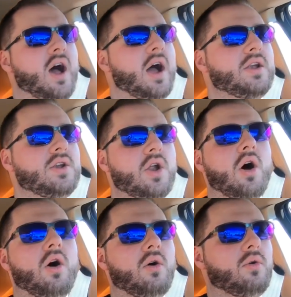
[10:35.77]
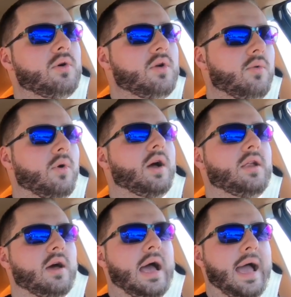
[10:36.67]
I know what
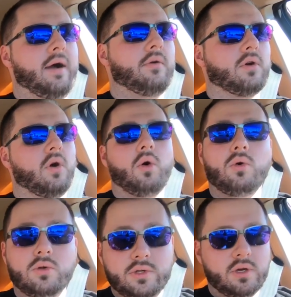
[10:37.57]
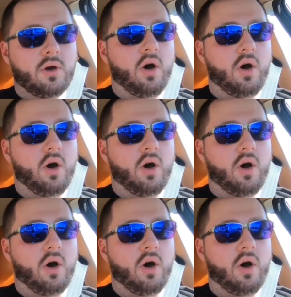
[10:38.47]
our old